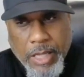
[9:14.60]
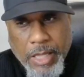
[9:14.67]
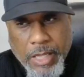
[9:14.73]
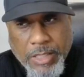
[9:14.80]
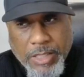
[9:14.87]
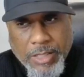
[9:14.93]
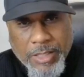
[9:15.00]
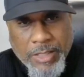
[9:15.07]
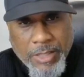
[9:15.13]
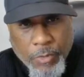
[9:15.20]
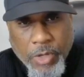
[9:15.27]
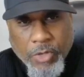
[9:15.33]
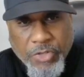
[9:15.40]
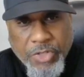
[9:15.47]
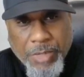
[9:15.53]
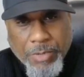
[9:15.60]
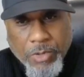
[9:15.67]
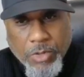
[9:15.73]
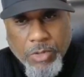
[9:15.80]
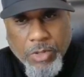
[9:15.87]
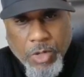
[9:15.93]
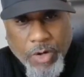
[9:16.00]
It's real
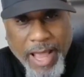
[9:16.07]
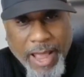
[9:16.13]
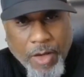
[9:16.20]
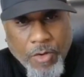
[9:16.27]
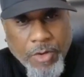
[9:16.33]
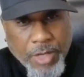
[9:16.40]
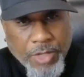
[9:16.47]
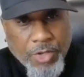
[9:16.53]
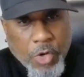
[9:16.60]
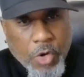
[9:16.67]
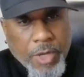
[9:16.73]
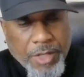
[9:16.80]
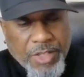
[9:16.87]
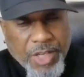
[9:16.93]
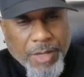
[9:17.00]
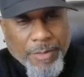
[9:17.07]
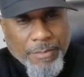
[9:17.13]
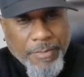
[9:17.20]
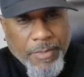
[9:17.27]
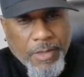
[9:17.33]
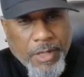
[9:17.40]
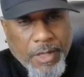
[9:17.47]
simple. Go down and join the gym.
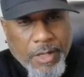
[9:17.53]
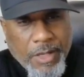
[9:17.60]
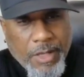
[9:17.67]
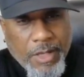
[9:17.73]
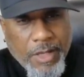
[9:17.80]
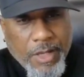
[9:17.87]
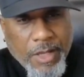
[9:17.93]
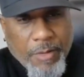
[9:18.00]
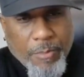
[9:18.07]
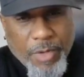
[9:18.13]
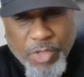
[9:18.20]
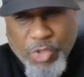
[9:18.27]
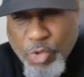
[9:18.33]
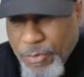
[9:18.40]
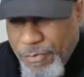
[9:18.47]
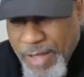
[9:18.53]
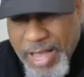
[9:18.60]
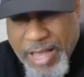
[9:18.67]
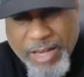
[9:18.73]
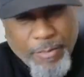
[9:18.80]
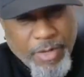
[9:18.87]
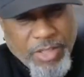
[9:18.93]
But you'll
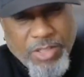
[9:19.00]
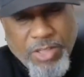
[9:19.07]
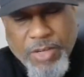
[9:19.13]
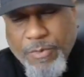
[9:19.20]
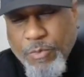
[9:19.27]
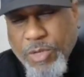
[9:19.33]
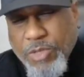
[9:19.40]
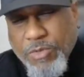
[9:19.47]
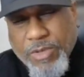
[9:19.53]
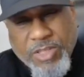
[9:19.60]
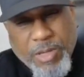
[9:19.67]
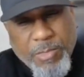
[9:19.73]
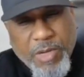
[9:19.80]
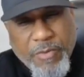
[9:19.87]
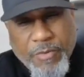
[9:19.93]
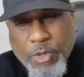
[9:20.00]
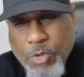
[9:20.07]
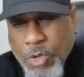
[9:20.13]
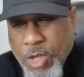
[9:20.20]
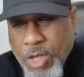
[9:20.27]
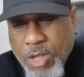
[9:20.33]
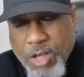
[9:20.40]
find a bunch of different reasons. Some of
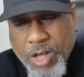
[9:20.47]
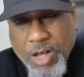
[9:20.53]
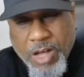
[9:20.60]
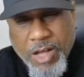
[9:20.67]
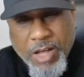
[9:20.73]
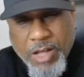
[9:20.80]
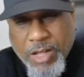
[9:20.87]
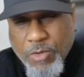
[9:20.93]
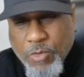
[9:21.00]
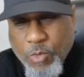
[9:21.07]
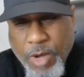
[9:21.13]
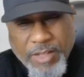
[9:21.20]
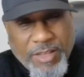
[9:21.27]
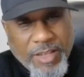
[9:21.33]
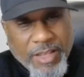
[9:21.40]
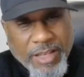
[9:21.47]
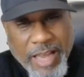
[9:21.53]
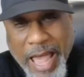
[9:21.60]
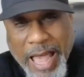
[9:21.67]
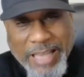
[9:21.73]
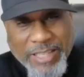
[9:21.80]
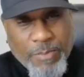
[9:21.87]
you wait to the
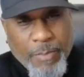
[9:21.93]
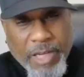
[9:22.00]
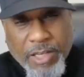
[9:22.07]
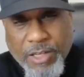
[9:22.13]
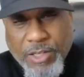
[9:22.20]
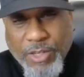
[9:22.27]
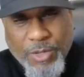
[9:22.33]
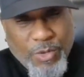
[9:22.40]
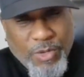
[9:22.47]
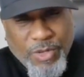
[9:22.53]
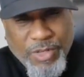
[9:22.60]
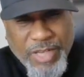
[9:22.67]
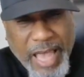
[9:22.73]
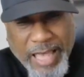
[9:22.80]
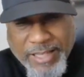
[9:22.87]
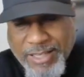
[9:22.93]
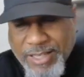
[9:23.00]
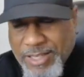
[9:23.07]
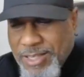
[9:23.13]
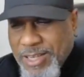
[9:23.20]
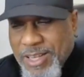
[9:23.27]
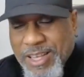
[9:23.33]
last minute to do your
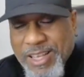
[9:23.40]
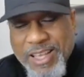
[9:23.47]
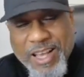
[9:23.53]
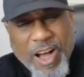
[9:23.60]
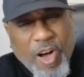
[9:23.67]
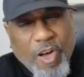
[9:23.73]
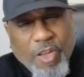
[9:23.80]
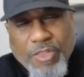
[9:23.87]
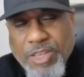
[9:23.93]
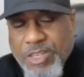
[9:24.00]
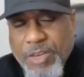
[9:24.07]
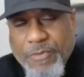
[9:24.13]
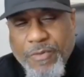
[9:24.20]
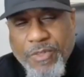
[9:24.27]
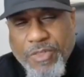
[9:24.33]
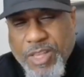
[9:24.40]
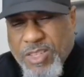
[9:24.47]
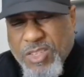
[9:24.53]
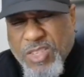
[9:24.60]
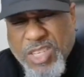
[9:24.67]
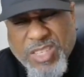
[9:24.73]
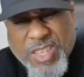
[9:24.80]
taxes. All these different things
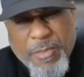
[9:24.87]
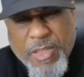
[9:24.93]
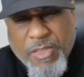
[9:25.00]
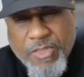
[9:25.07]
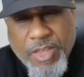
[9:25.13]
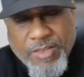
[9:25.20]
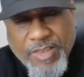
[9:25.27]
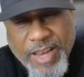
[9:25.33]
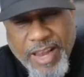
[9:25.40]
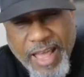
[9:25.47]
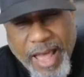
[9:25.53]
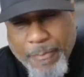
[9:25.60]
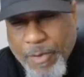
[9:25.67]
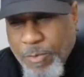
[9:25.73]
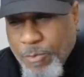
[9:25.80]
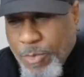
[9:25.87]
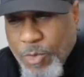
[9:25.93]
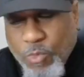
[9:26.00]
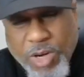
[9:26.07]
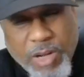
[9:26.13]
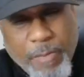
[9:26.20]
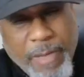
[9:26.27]
are just some of the things that happen. But
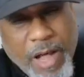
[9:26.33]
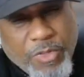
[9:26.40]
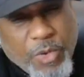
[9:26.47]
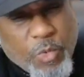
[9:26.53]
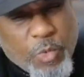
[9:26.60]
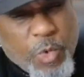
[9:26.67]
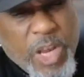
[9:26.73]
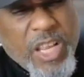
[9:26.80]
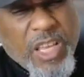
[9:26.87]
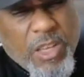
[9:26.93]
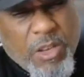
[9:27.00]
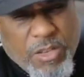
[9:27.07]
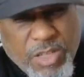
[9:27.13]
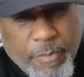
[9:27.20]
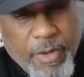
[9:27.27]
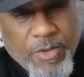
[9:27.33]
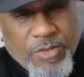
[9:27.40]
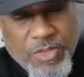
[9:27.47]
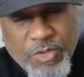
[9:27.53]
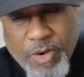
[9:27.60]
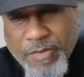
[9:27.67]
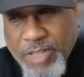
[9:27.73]
what about the reading you're supposed
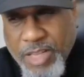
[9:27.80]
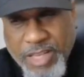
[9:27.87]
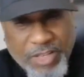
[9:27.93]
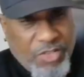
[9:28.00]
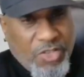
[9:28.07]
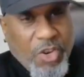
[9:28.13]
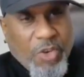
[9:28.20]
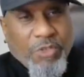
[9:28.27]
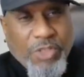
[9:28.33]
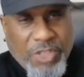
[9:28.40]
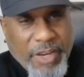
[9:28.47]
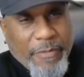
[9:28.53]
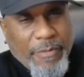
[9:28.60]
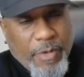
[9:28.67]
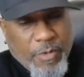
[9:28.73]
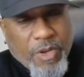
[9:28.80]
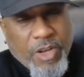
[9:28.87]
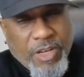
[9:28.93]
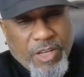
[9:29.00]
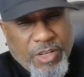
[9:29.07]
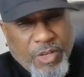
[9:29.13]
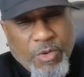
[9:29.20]
to do every day that you told yourself you were
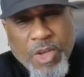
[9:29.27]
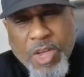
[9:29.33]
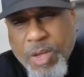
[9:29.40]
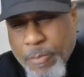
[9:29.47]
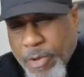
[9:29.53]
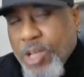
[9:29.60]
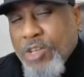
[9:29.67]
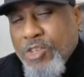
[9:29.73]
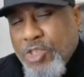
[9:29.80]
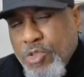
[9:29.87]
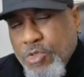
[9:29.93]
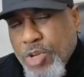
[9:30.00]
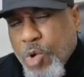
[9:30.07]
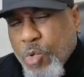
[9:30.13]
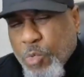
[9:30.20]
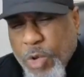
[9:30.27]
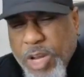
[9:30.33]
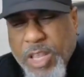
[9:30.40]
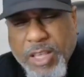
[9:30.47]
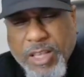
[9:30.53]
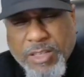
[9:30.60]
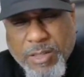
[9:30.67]
going to do? Because you know
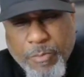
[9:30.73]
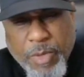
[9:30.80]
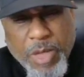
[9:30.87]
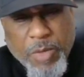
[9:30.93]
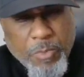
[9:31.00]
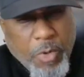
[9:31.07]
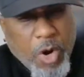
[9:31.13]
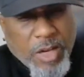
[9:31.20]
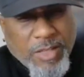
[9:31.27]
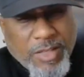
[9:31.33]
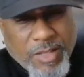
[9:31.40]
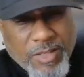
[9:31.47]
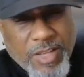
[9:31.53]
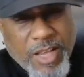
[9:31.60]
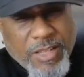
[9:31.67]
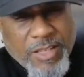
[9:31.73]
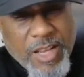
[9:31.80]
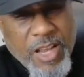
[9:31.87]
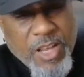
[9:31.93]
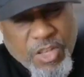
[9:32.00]
reading is a big part of success.